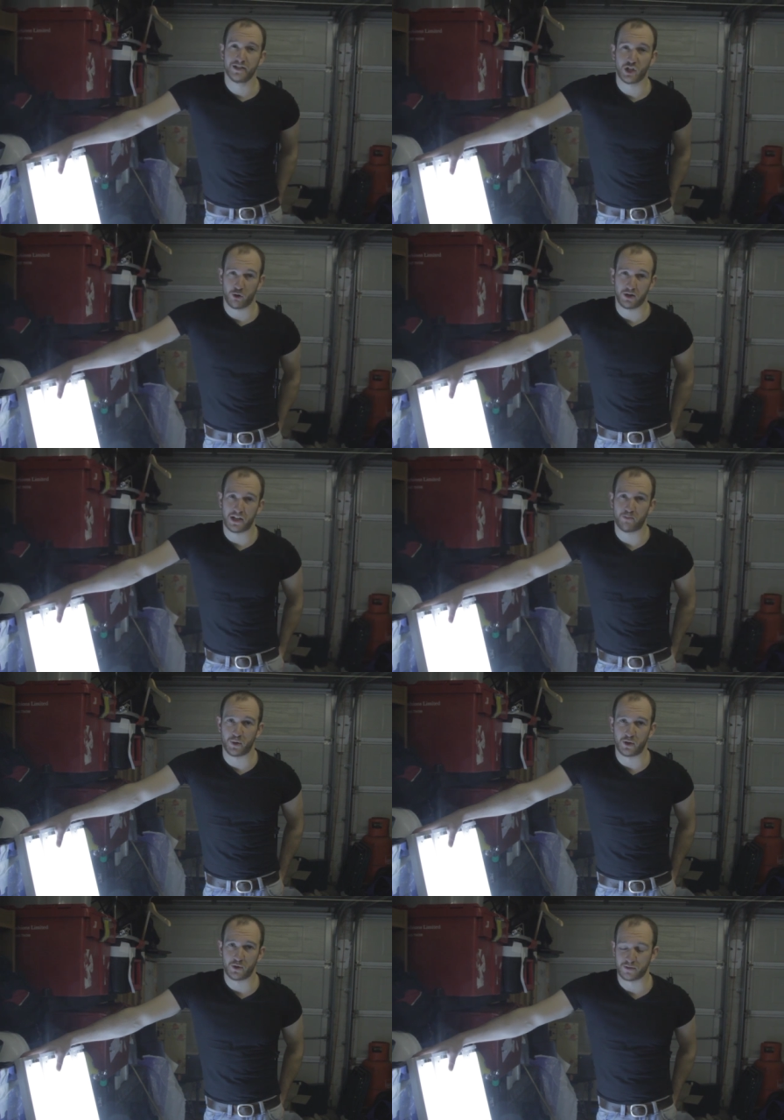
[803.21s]
Generally
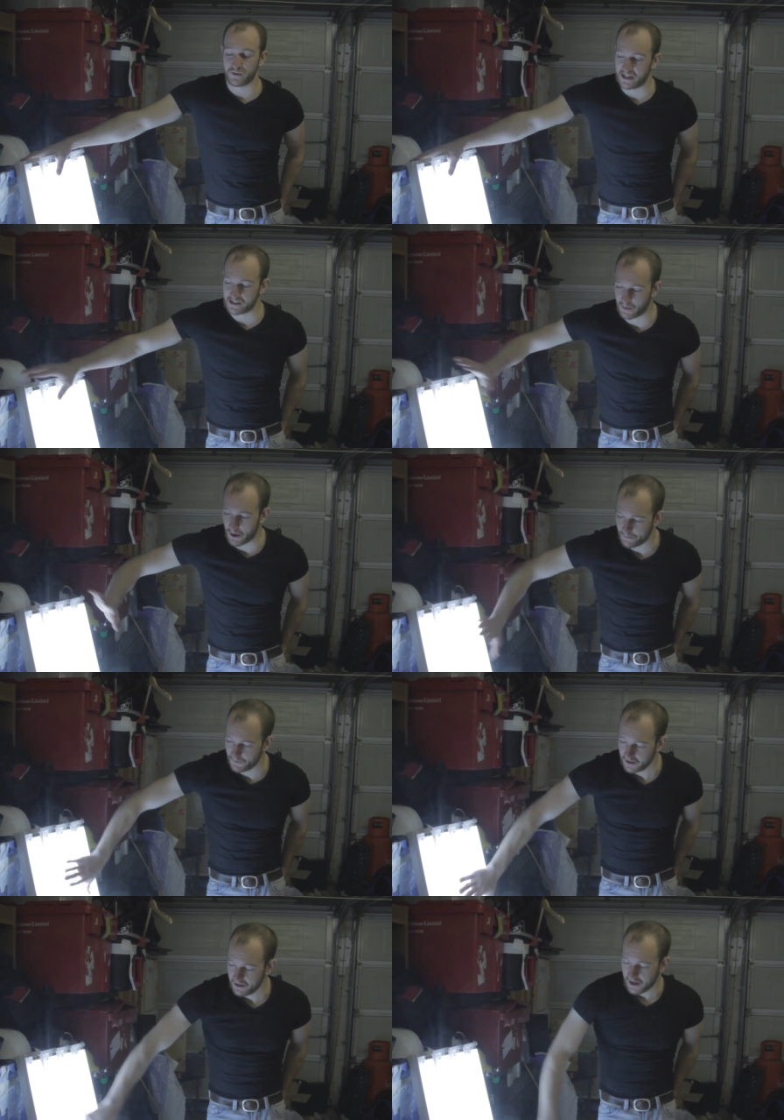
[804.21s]
pretty awesome things. But
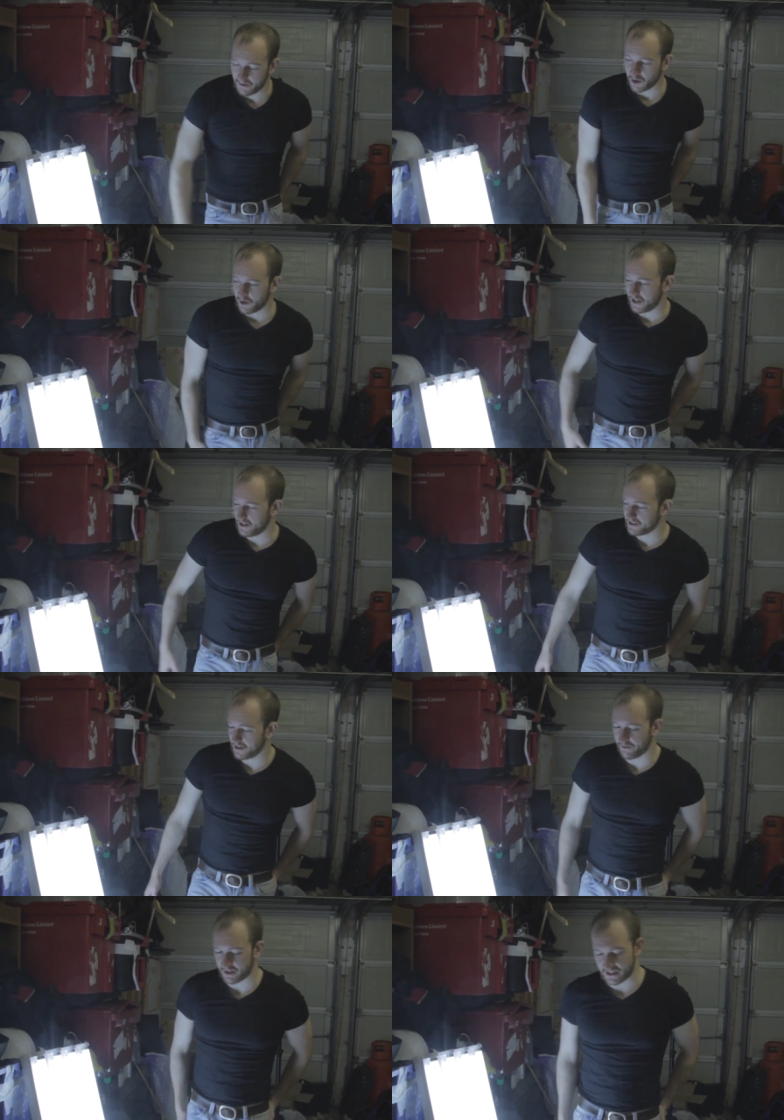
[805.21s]
have a go at these,
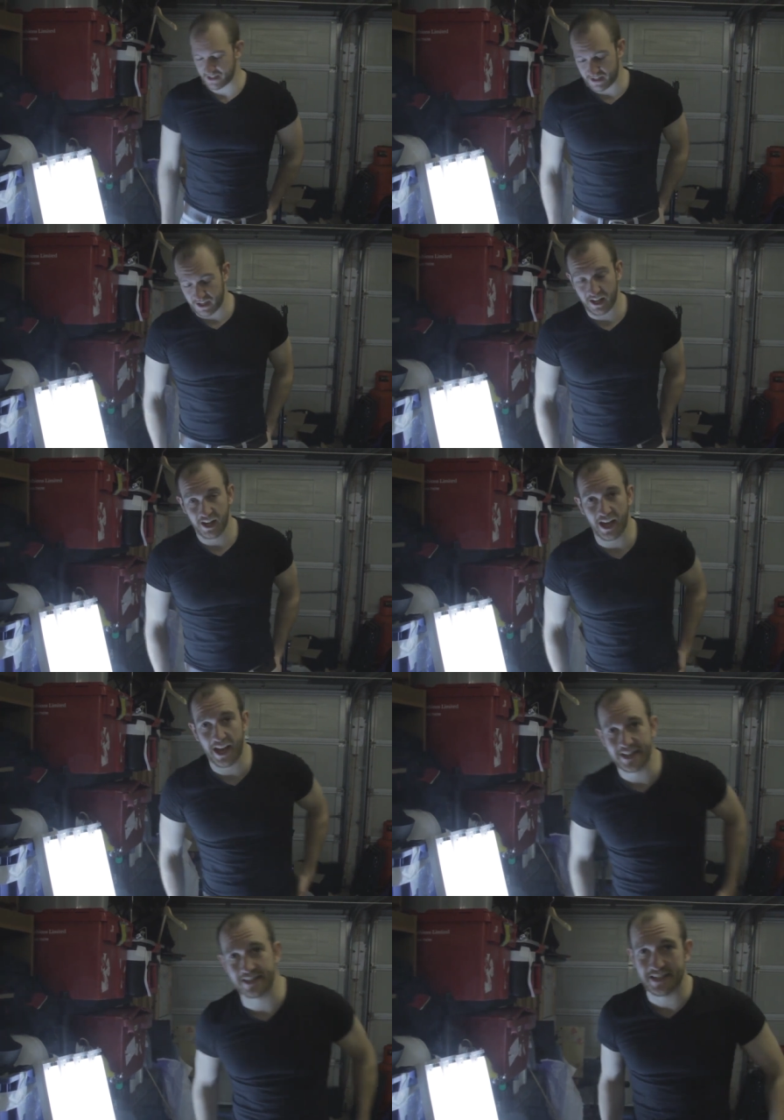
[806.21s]
fantastic,
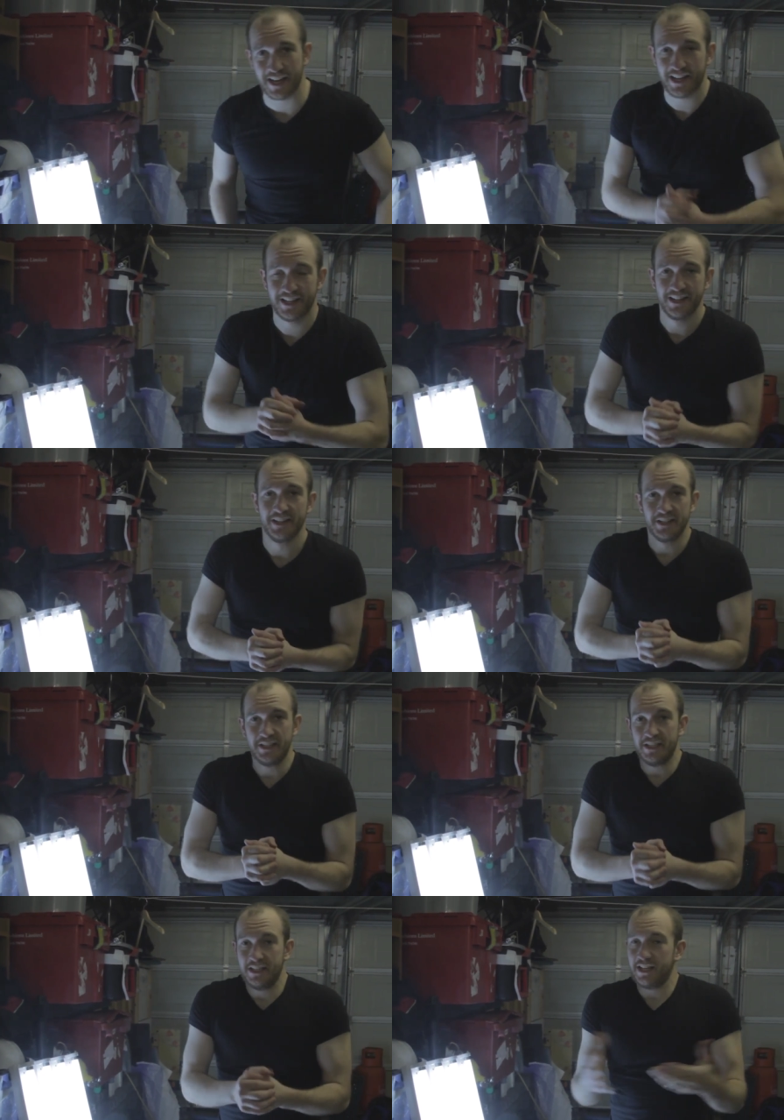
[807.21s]
and
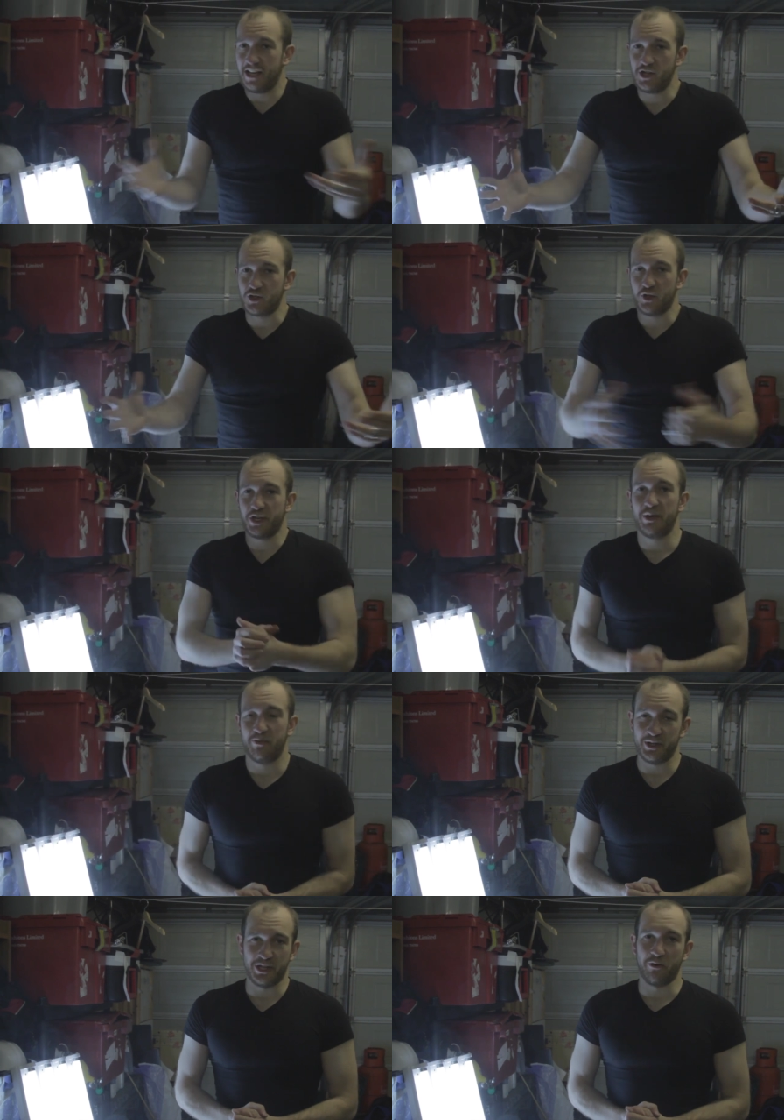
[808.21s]
enjoy
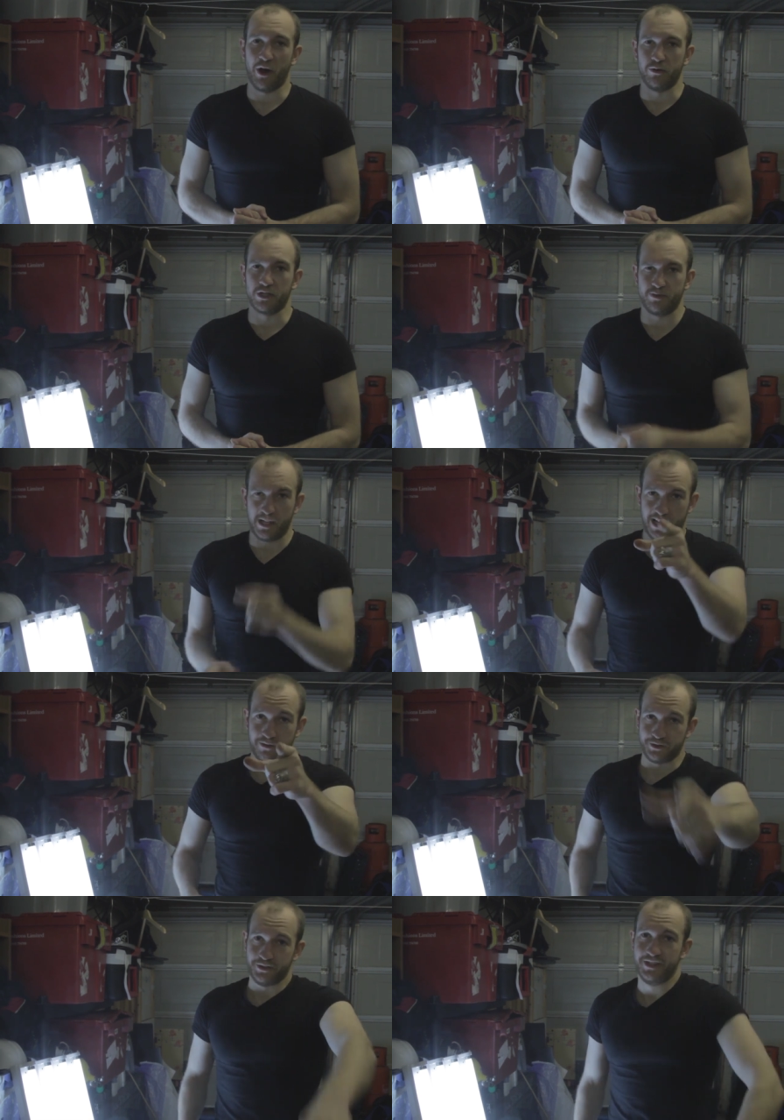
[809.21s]
building your own. Just be
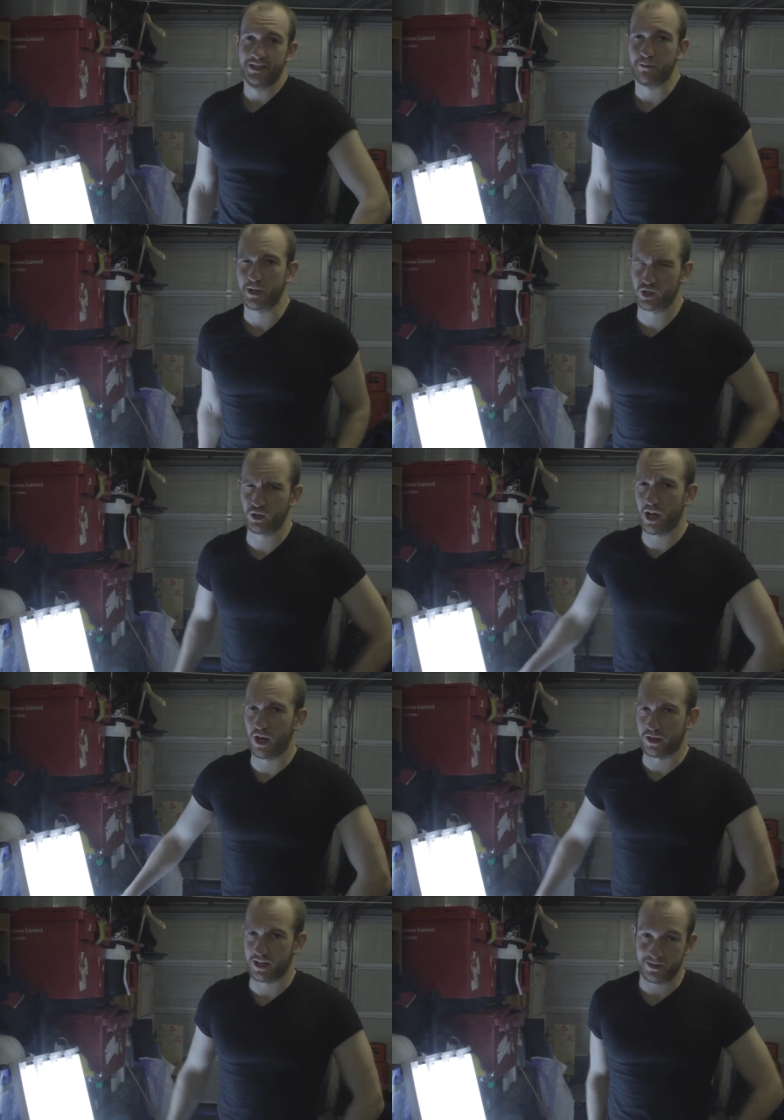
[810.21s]
careful and make sure you
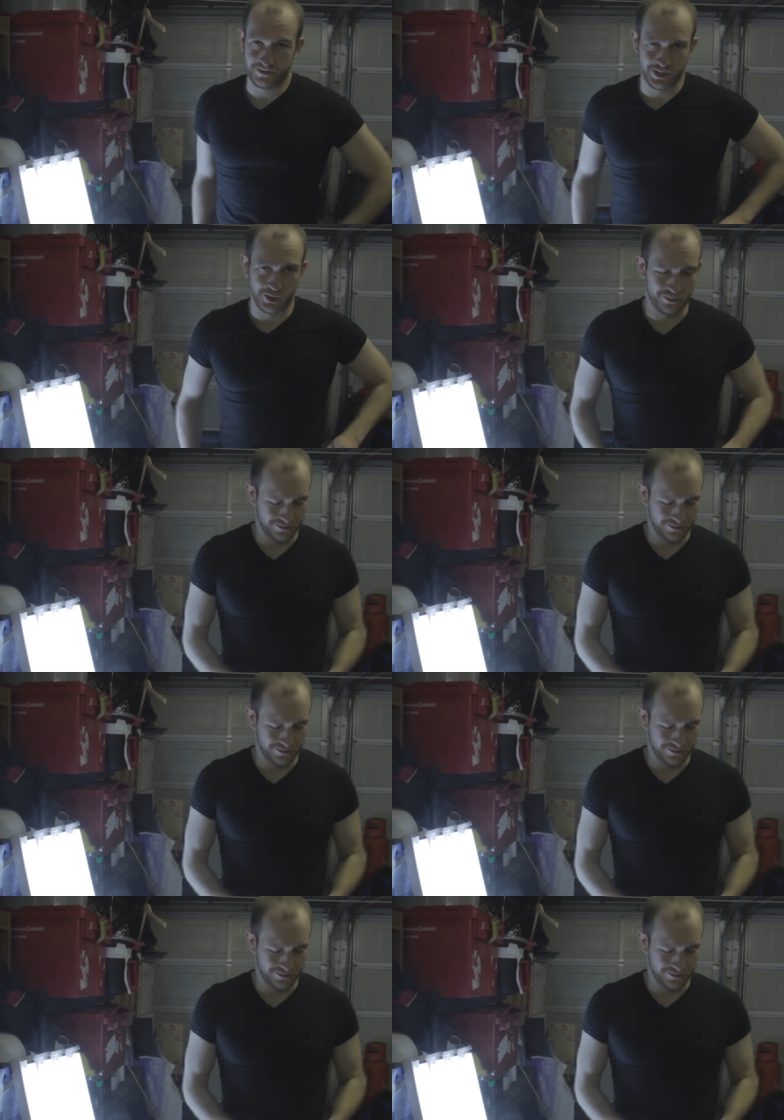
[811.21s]
earth it too.